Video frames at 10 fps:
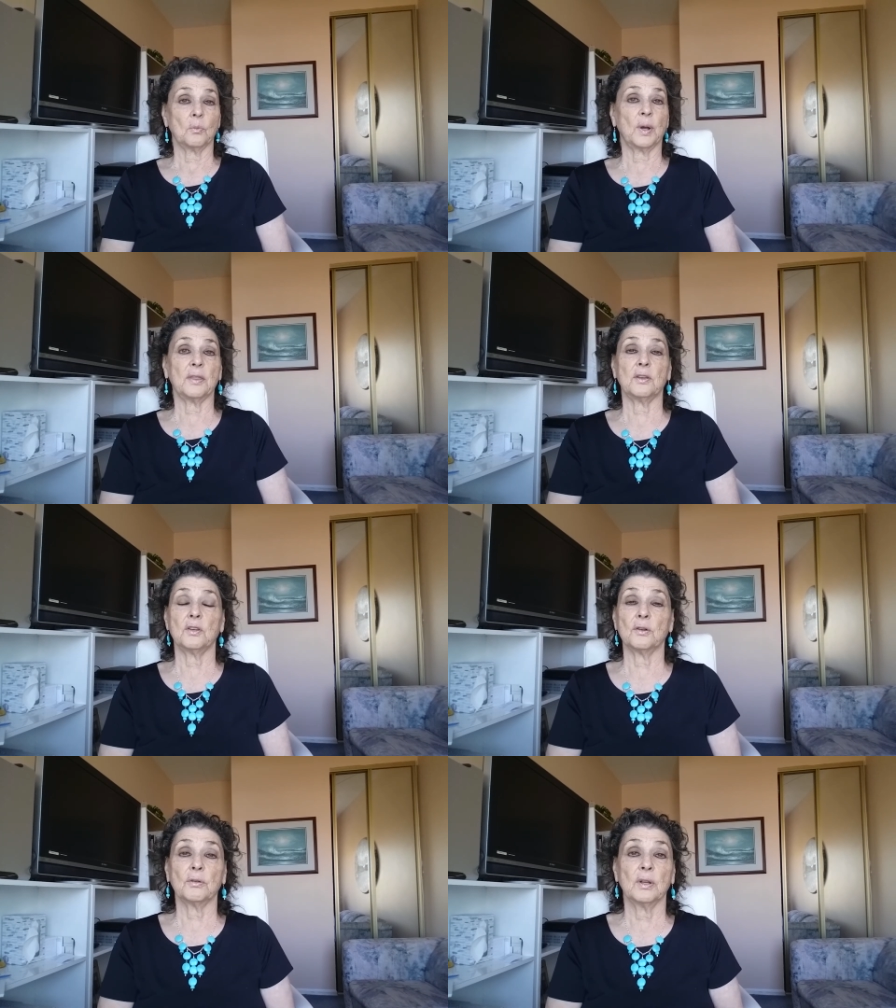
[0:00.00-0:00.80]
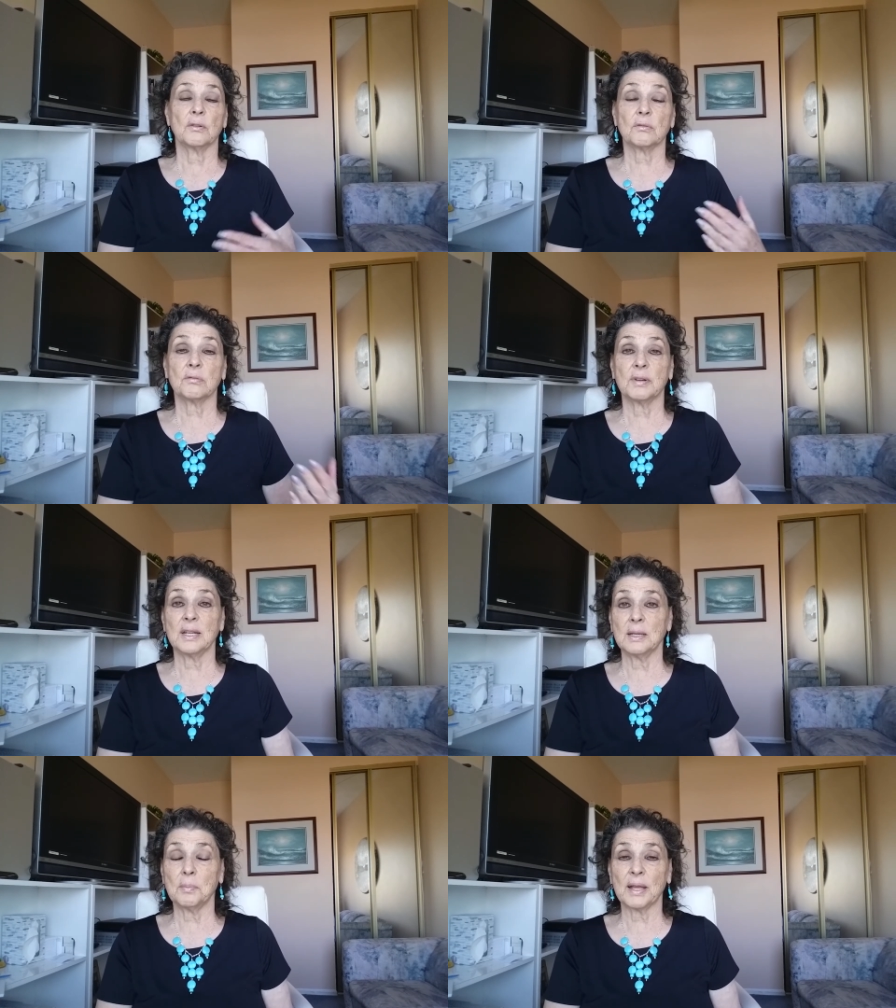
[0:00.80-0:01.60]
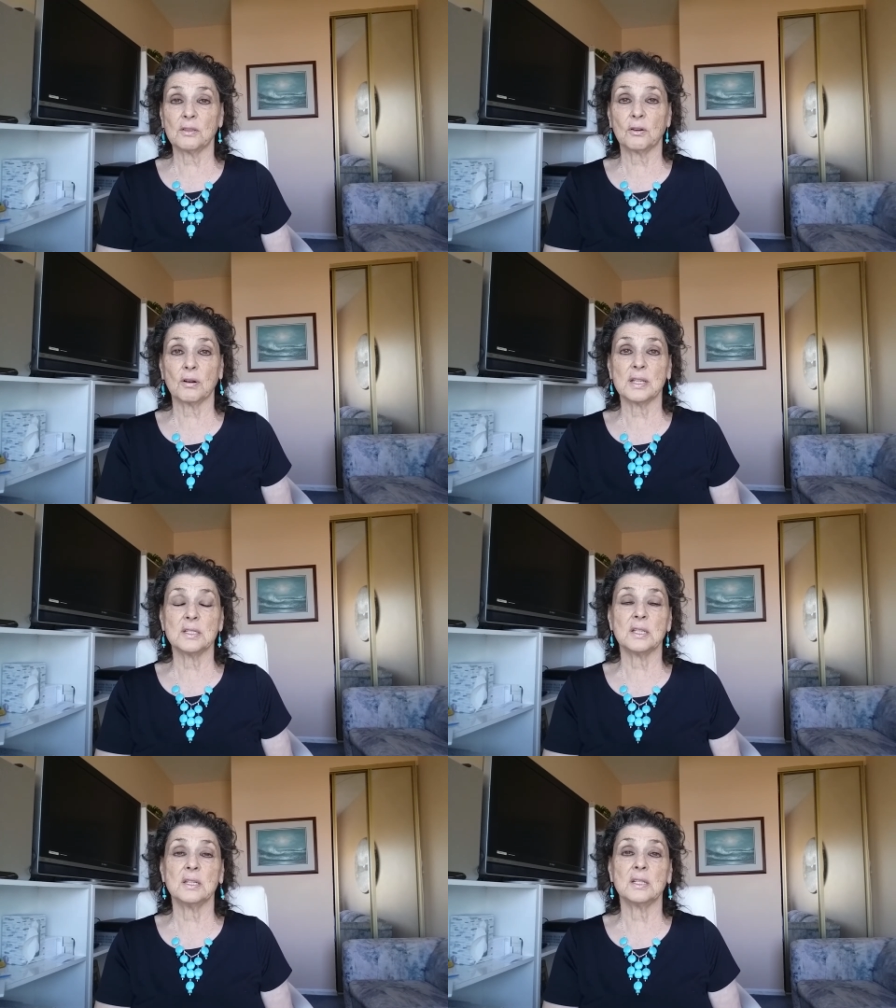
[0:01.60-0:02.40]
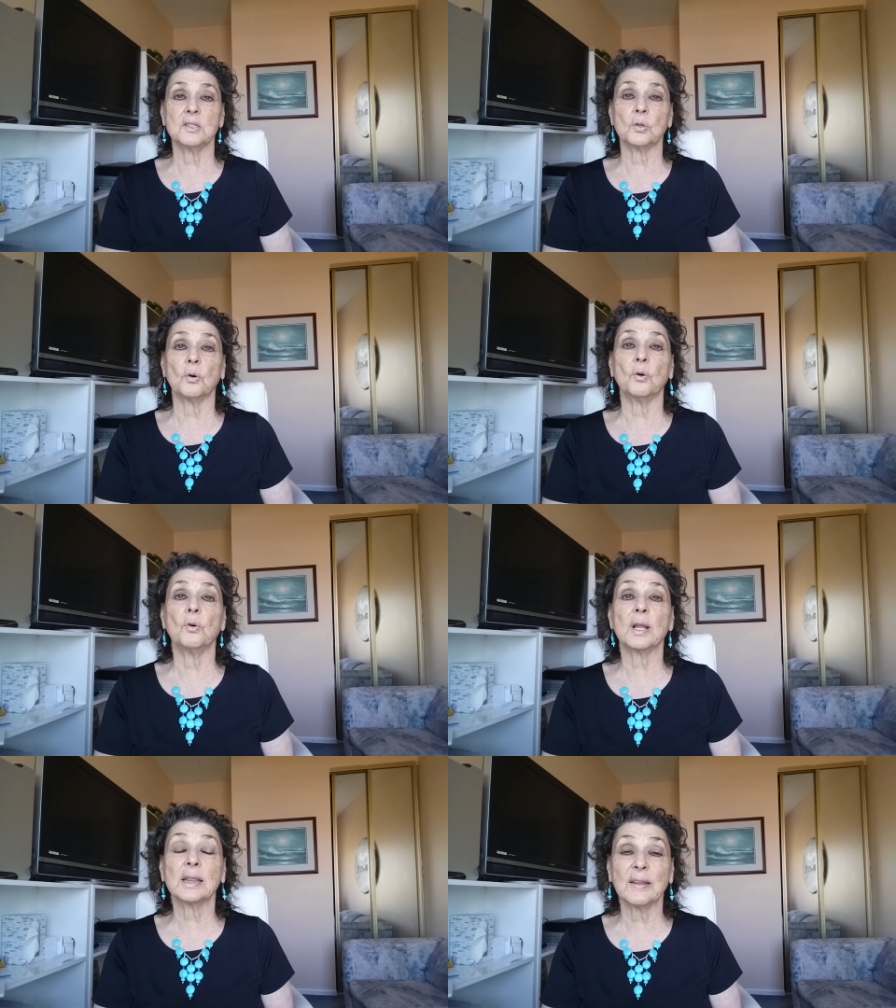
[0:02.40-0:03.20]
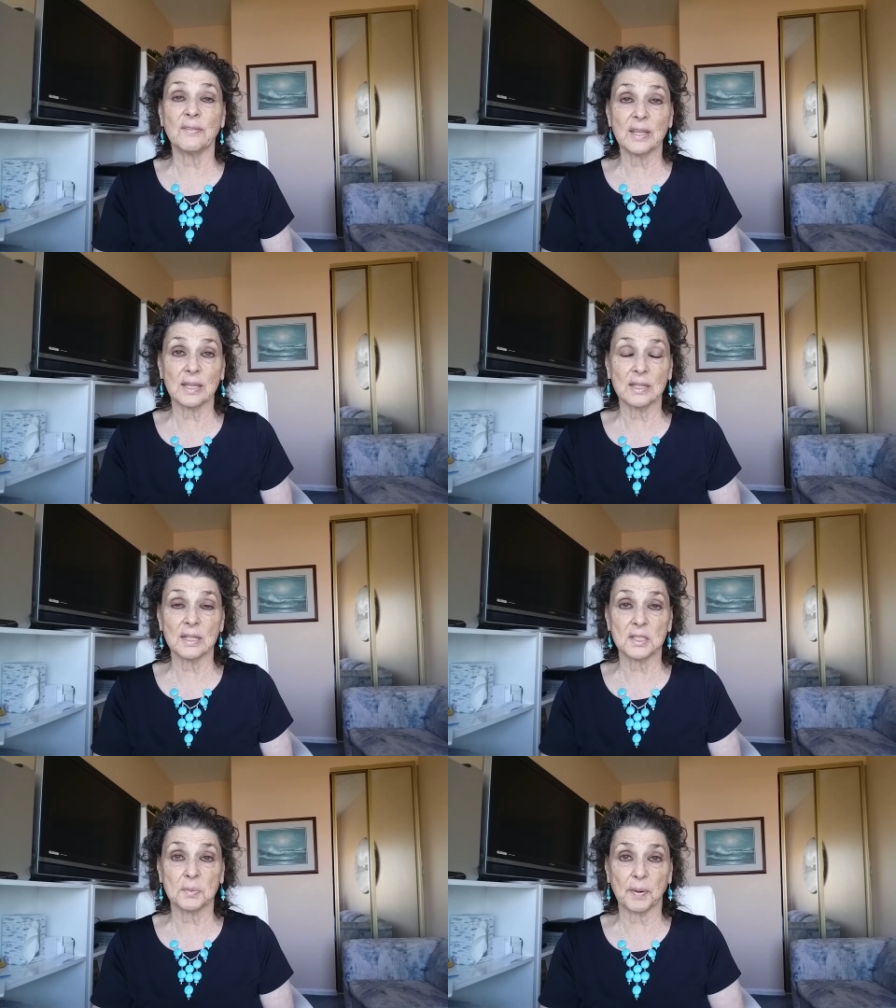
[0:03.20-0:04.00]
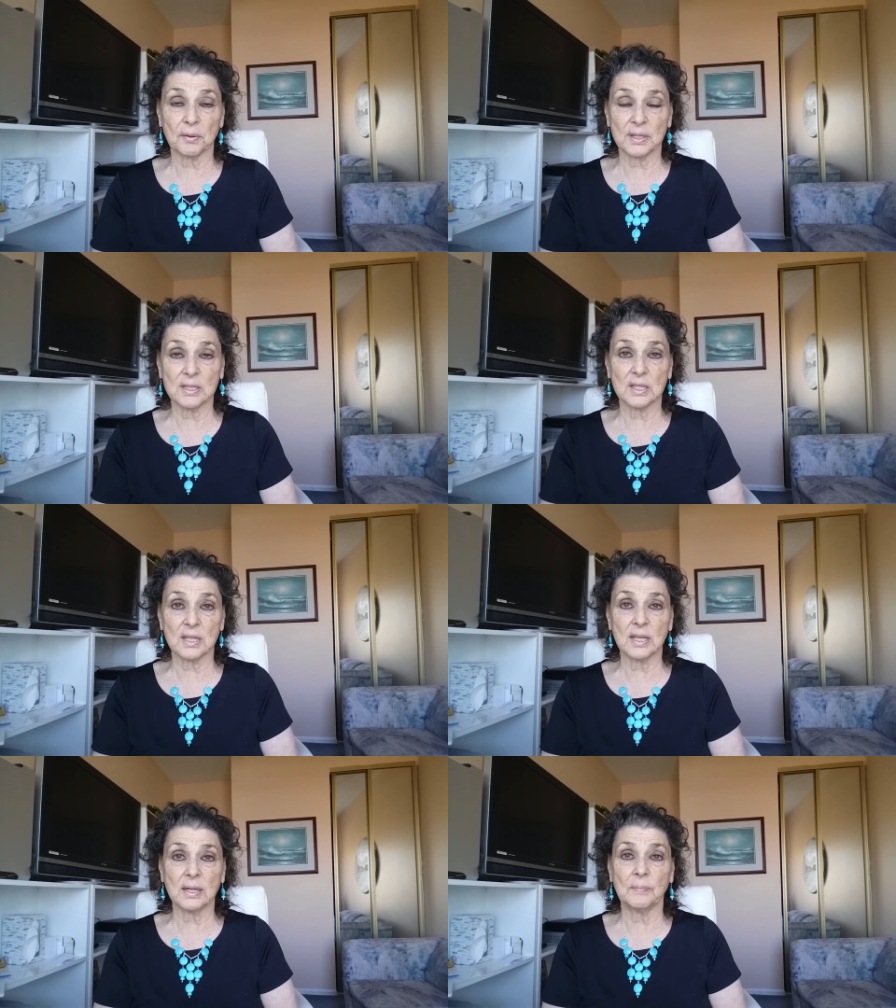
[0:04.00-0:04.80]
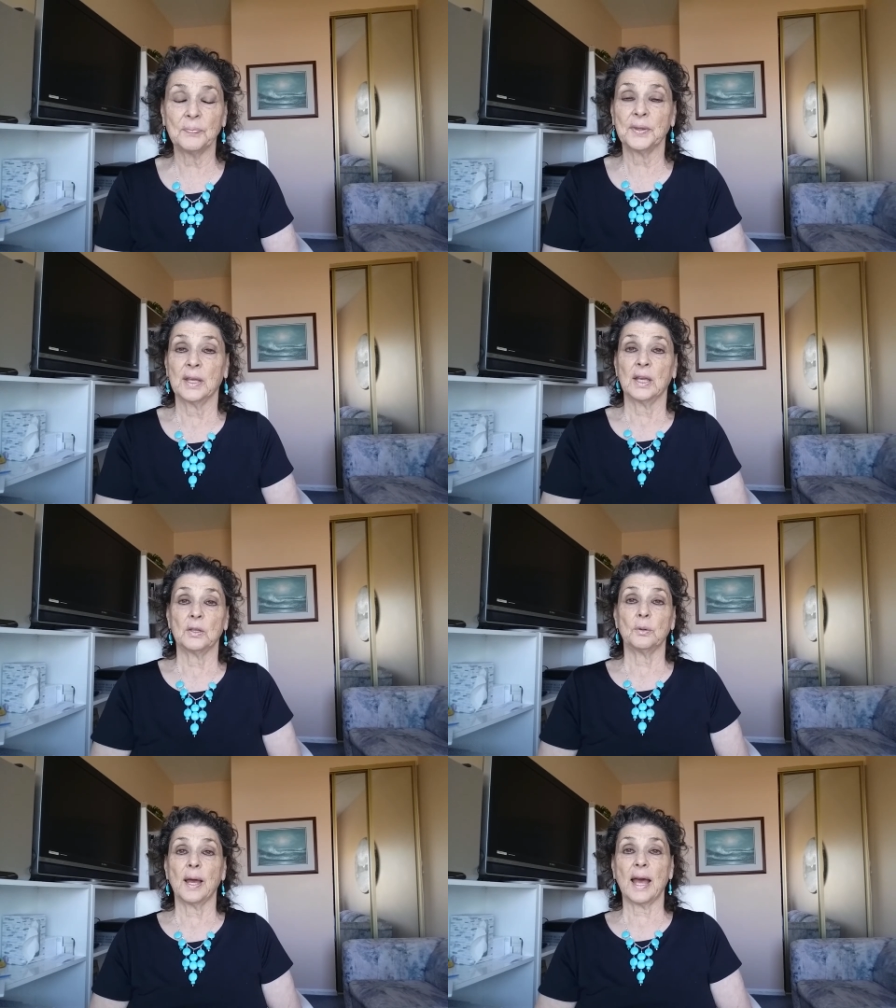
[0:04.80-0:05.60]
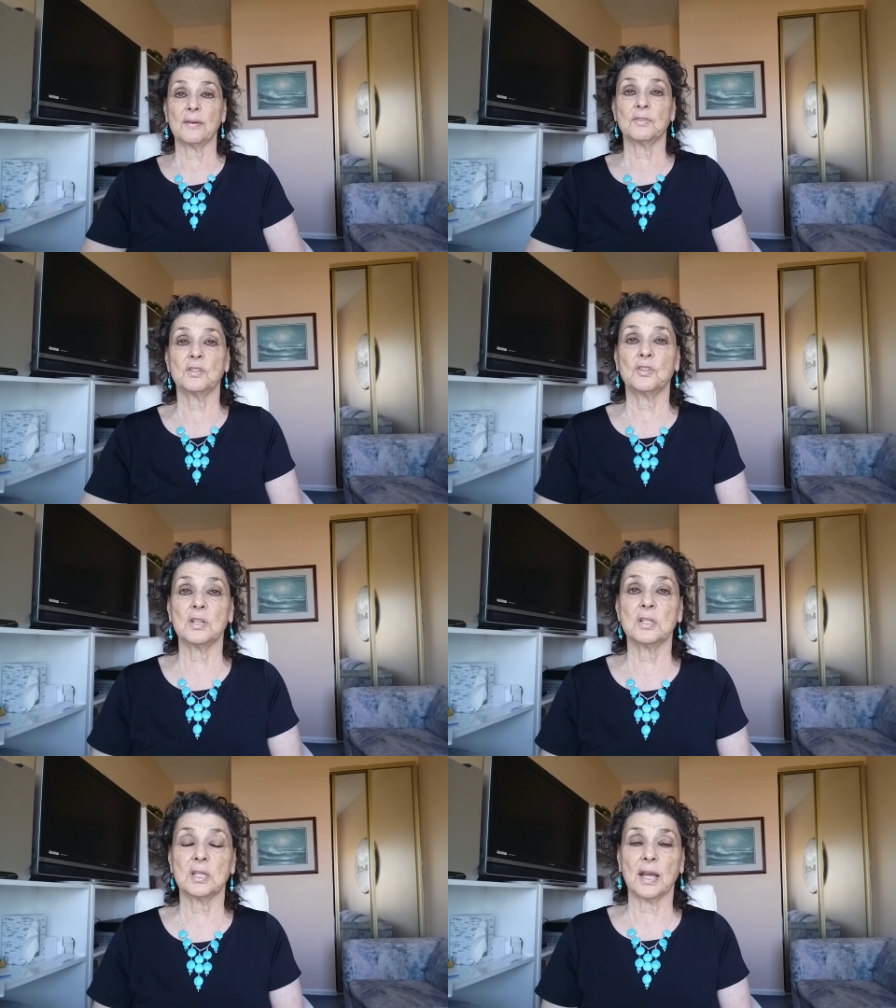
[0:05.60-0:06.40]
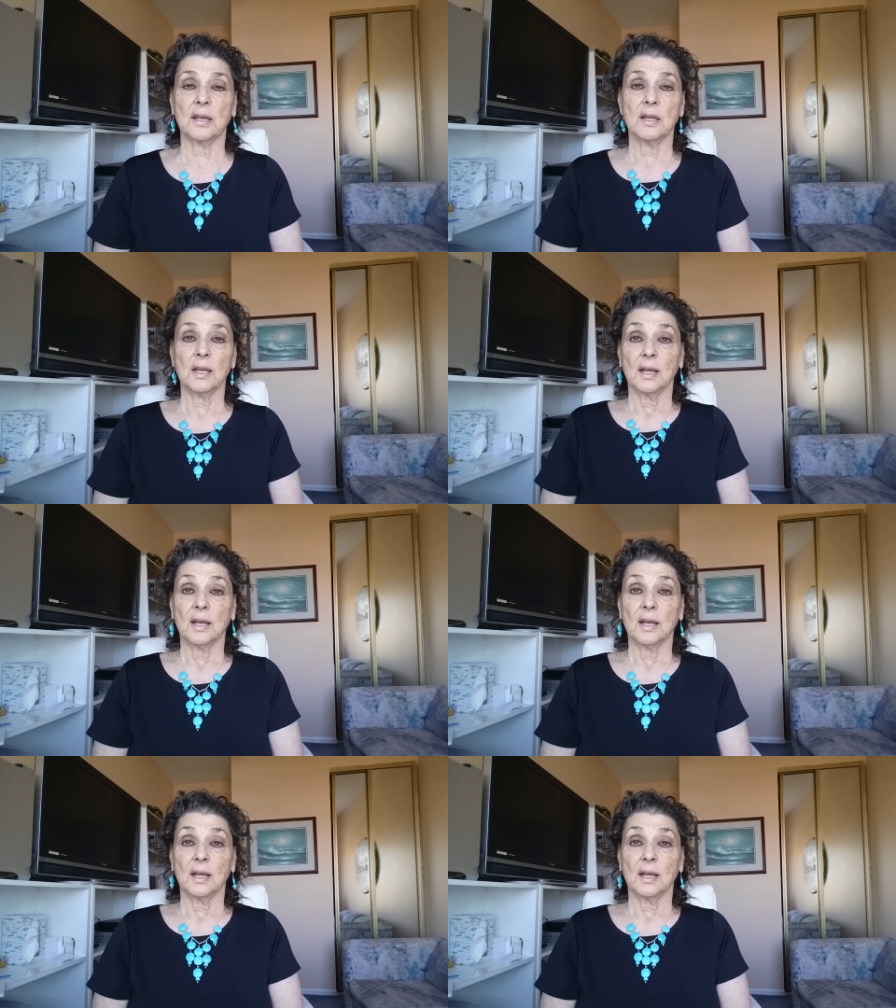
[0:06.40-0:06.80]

whether you're reading about the craziness or living it and experiencing it, you have to just say,